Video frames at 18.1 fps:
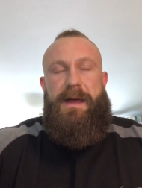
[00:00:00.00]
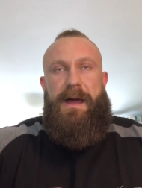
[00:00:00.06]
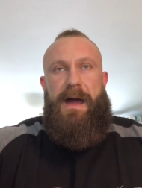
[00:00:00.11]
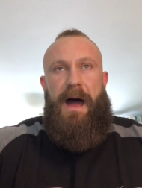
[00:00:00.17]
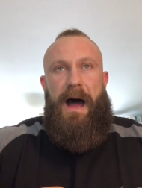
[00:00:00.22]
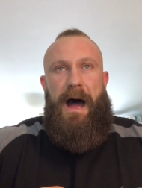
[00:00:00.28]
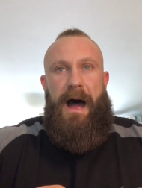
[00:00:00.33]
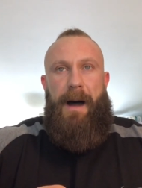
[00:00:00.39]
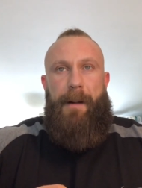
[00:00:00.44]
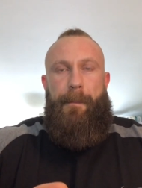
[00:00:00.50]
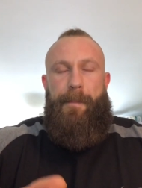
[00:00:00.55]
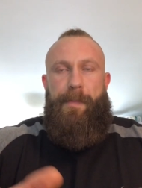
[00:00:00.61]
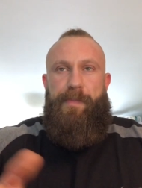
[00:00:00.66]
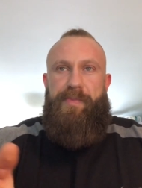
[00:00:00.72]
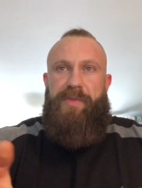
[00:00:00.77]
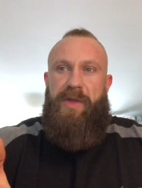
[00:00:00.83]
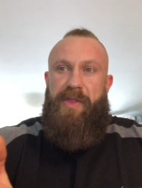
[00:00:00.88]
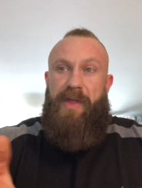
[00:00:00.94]

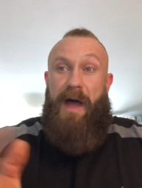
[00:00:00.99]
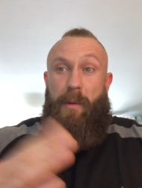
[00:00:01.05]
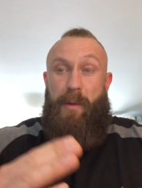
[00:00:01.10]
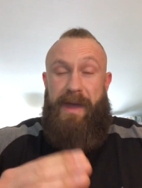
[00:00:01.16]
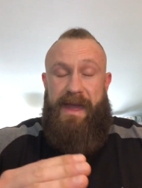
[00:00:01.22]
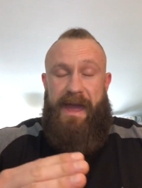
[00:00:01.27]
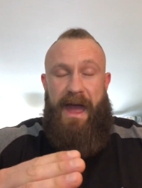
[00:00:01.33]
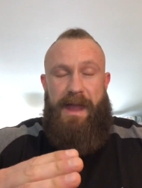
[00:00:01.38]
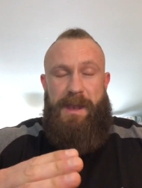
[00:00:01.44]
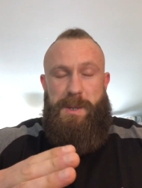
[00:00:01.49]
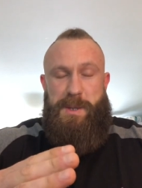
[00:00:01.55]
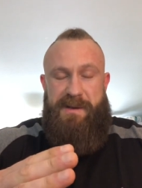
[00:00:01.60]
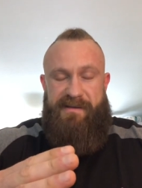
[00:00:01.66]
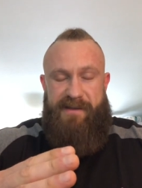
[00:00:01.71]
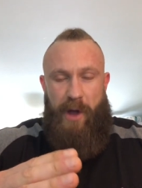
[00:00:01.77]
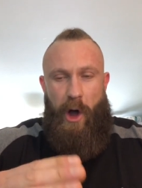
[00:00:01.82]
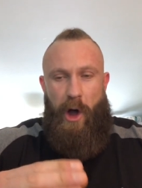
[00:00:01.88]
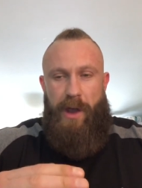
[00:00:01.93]
Um, that weekend
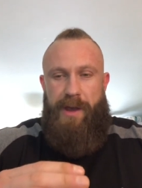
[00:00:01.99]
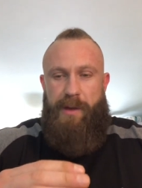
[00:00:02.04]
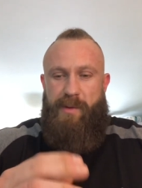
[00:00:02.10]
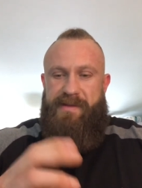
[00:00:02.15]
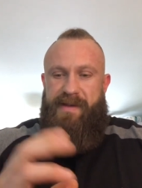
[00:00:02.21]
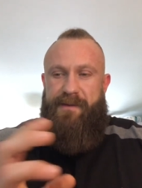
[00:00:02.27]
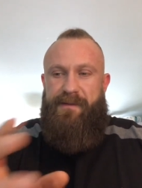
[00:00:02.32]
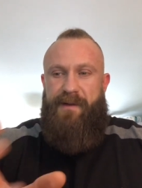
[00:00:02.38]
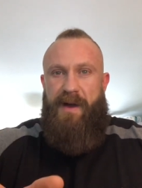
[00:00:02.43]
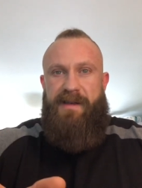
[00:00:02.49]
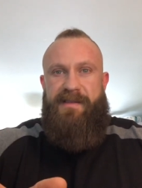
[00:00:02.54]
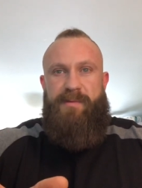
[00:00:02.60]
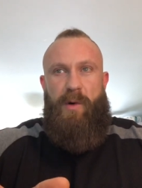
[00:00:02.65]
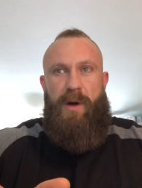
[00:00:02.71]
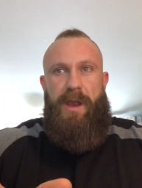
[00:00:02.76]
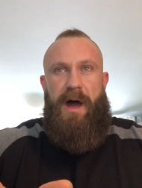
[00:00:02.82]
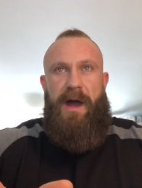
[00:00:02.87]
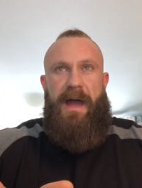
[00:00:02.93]
just gone was the first
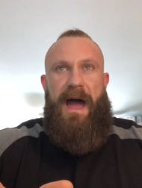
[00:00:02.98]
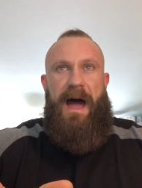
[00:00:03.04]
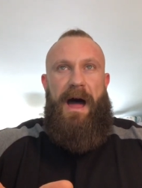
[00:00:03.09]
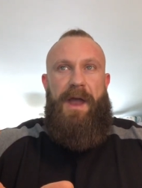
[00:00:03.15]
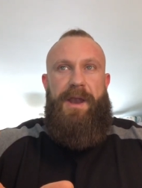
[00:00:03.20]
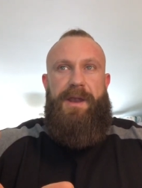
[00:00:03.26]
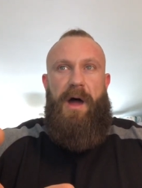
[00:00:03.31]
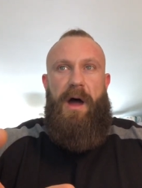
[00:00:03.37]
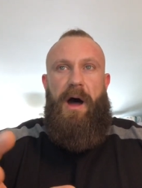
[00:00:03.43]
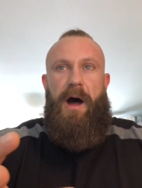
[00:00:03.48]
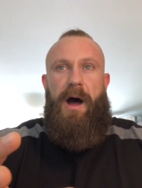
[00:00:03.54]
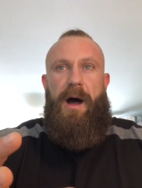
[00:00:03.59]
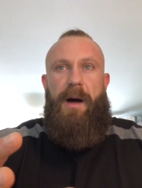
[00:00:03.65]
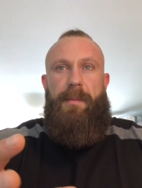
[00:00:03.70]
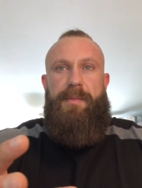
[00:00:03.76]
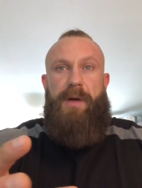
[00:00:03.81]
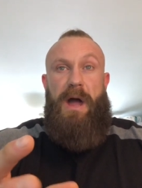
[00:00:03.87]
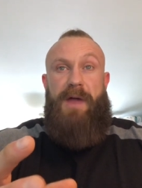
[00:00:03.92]
one I had
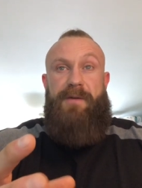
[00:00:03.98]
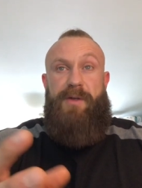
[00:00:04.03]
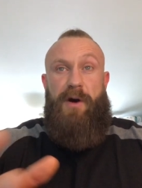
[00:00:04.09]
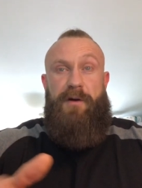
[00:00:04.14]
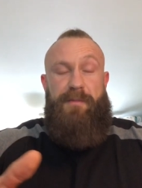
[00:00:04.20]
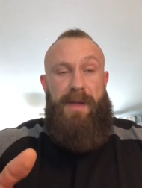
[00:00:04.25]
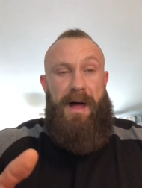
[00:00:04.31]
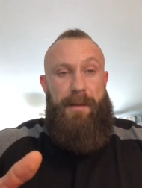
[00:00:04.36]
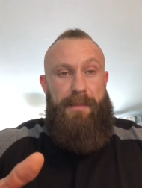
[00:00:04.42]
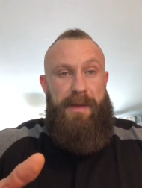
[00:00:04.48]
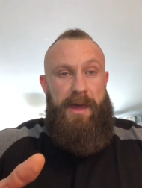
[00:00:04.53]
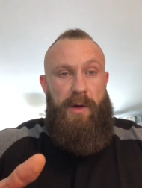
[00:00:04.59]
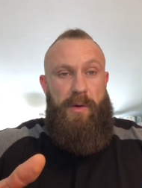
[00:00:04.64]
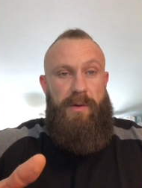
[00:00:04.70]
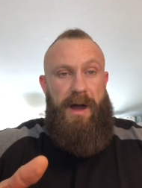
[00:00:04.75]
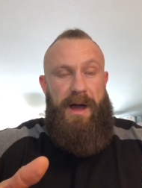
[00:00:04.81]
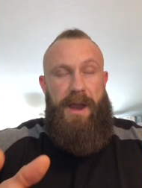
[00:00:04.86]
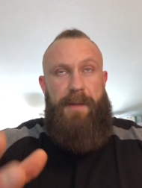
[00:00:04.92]
um, kind of an off plan
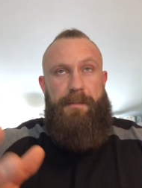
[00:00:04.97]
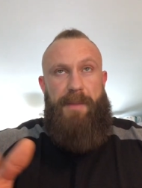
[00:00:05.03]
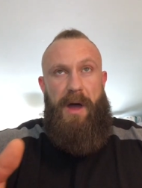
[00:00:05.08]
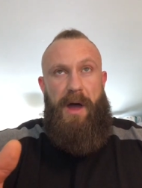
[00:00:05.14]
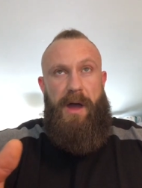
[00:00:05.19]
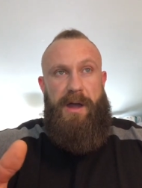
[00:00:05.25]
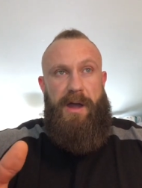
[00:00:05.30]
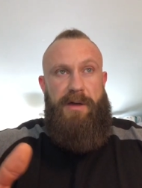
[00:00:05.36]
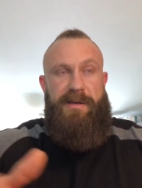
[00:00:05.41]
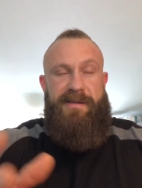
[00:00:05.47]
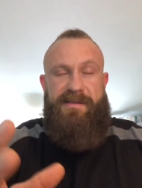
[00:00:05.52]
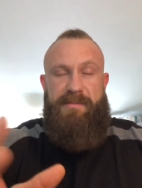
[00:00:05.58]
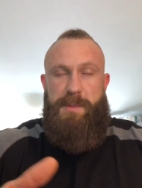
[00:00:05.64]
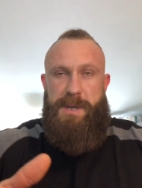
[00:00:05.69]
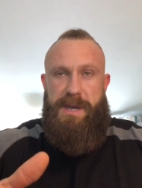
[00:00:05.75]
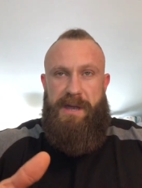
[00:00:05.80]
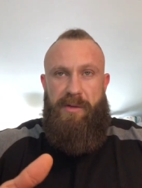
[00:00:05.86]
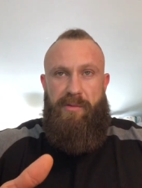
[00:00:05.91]
meal. I had a burger and some
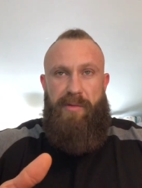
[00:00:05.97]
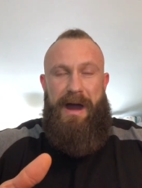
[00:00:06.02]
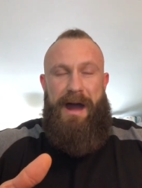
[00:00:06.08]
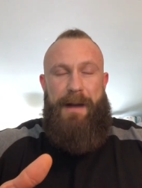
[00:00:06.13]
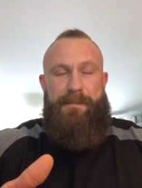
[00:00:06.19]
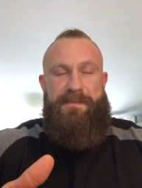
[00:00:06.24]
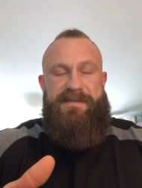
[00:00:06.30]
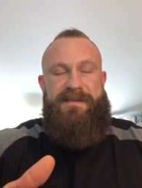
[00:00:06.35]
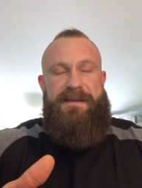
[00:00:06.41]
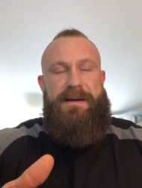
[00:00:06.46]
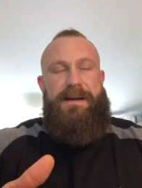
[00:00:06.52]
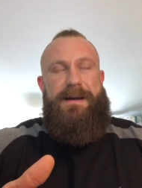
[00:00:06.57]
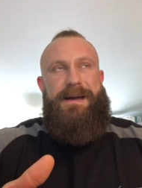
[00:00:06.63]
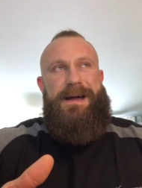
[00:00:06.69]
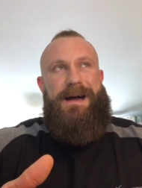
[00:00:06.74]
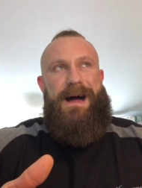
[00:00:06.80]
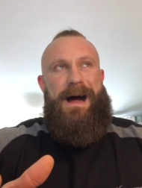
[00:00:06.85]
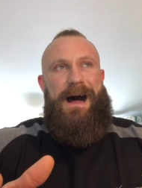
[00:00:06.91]
chicken wraps.
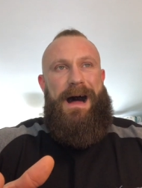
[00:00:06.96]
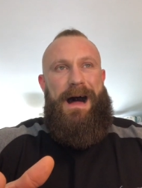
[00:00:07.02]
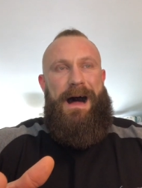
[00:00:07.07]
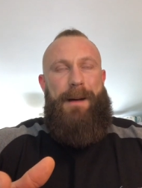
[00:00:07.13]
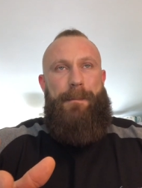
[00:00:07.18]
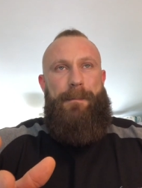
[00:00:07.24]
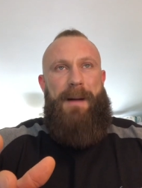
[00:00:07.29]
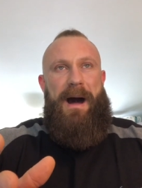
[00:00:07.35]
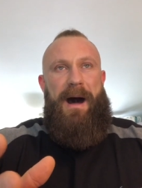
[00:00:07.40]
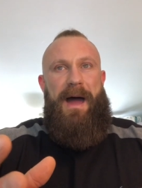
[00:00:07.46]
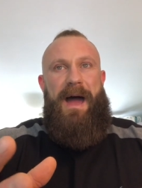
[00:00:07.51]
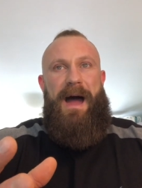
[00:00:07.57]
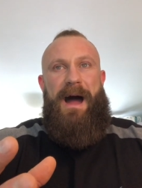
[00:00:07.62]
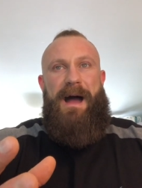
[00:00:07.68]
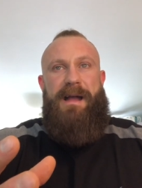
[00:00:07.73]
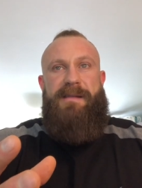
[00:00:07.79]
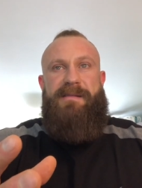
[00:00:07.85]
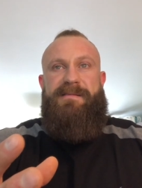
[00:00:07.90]
Um, I
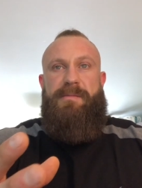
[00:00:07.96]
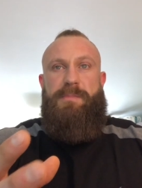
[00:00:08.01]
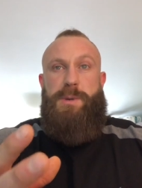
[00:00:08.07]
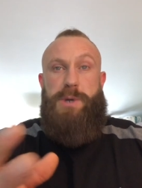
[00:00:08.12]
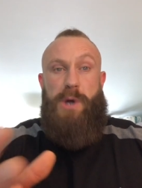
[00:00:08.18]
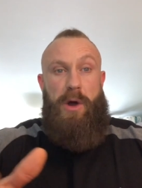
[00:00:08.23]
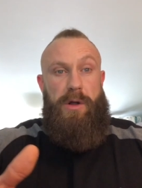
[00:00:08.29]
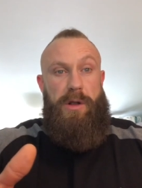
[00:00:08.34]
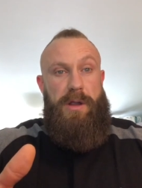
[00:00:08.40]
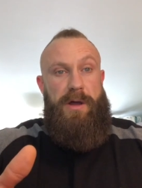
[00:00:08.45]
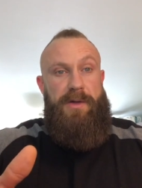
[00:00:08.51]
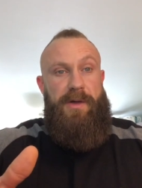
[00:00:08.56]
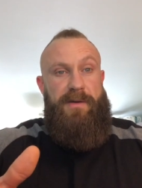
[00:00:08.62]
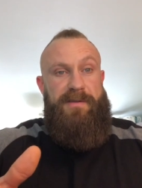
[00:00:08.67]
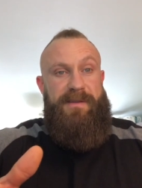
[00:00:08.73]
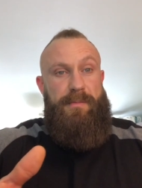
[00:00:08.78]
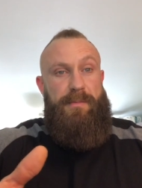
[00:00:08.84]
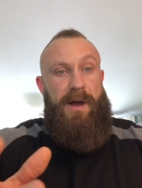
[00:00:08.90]
had some chocolate
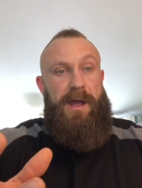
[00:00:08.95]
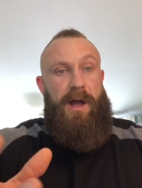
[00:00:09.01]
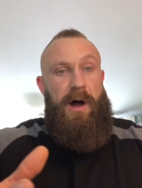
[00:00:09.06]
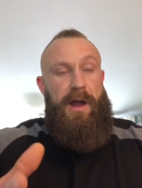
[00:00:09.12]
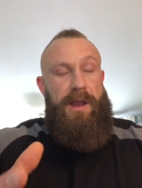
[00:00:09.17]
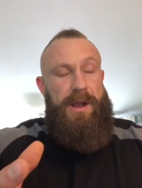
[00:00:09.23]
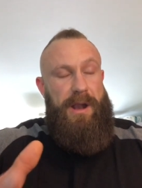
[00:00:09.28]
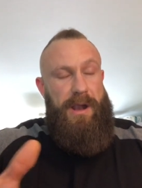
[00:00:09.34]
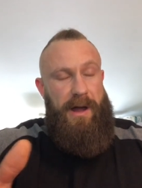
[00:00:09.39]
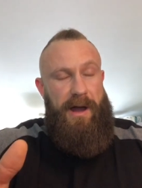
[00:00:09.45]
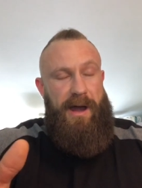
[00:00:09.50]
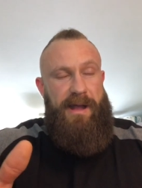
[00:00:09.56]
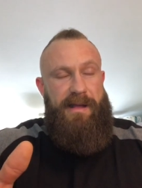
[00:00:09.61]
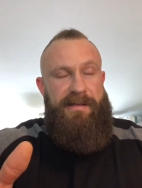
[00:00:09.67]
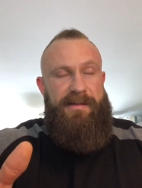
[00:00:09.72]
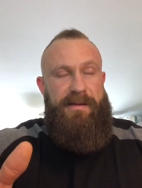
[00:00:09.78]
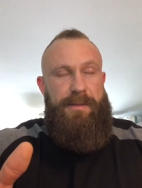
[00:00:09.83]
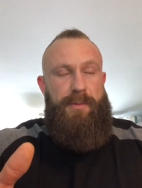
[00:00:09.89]
that some of my kind
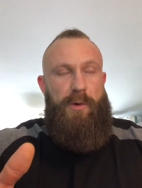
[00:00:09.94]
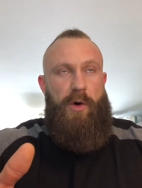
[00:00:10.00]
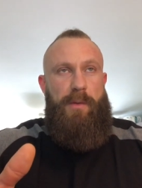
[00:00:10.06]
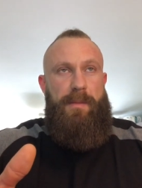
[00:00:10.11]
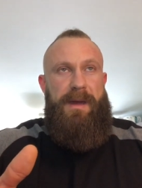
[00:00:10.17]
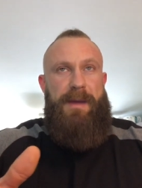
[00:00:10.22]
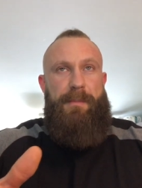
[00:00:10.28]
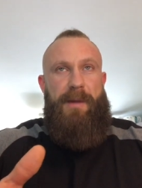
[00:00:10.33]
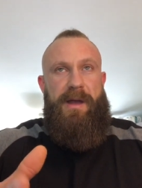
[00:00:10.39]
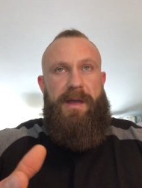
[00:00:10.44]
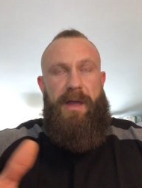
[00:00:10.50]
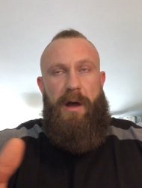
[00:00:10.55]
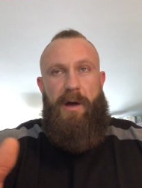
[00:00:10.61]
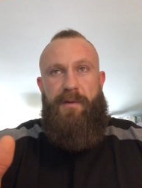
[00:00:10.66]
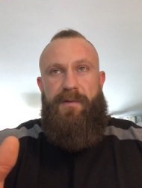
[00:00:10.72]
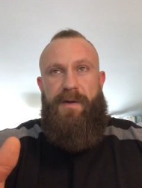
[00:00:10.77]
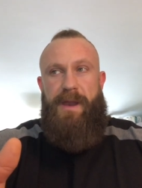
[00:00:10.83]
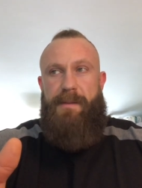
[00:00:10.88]
clients had bought me and my
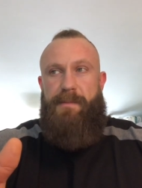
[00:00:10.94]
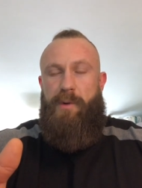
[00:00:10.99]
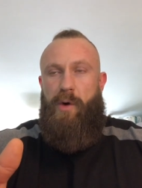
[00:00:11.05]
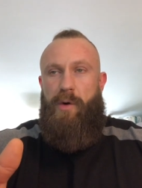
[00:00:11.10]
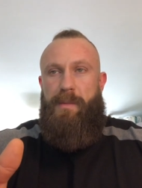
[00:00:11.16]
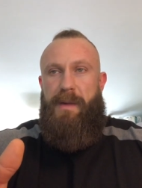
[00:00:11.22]
girlfriend had bought